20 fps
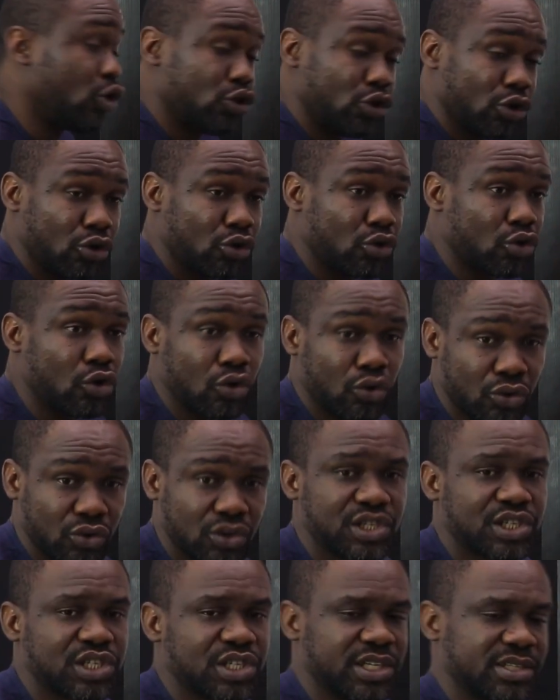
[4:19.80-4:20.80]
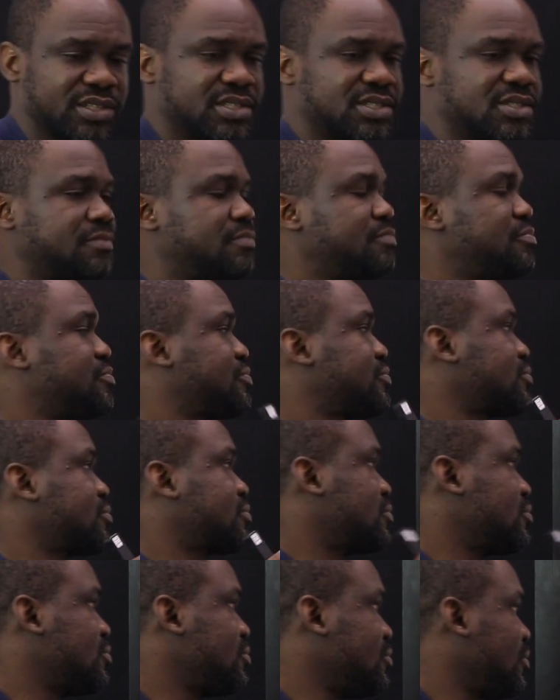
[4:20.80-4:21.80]
or your Google sheets.
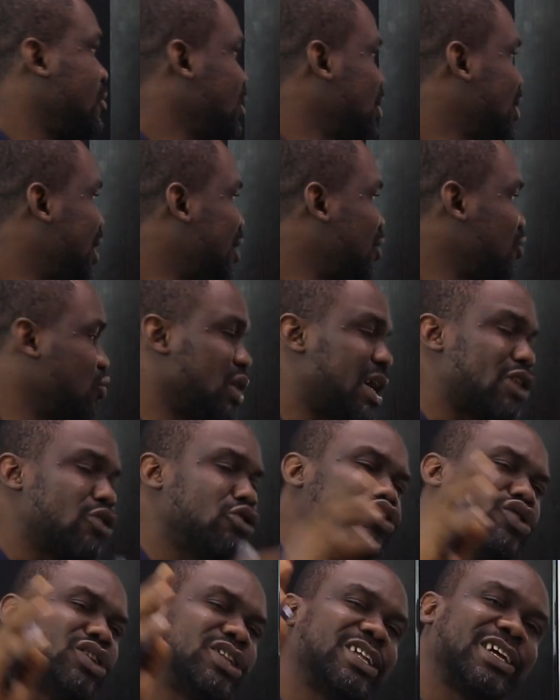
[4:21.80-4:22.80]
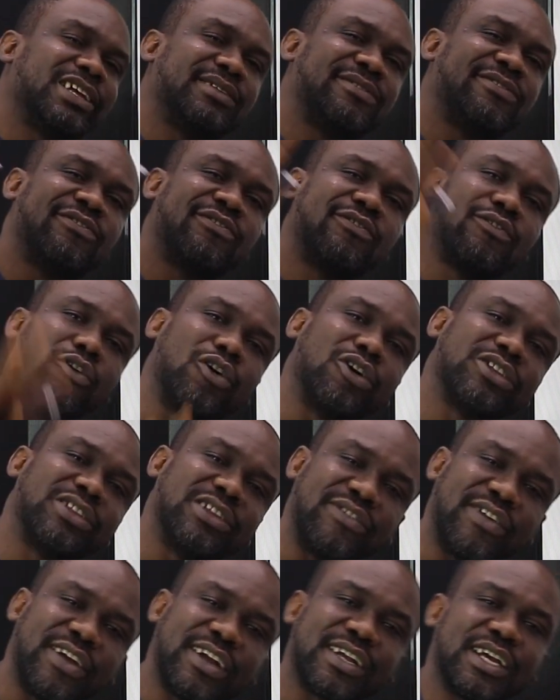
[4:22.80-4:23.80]
Now you are going to need 4
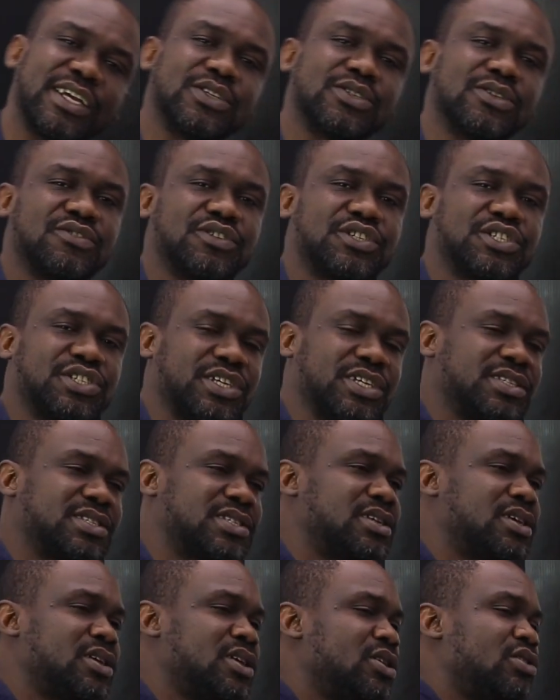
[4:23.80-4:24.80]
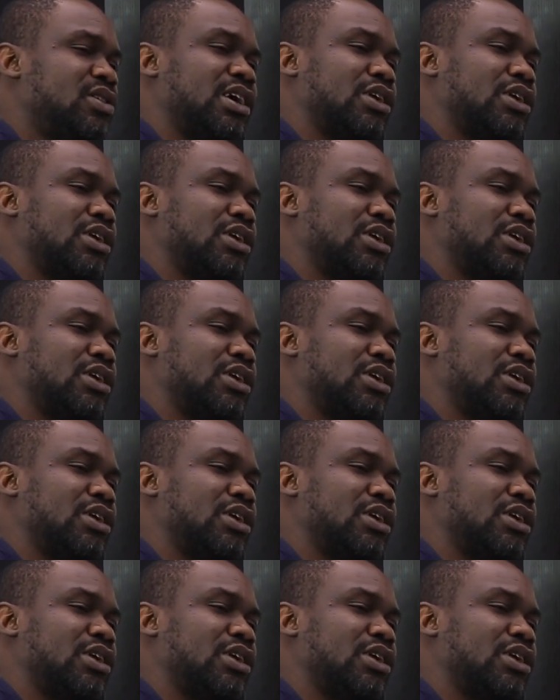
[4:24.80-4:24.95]
different kinds of sheets.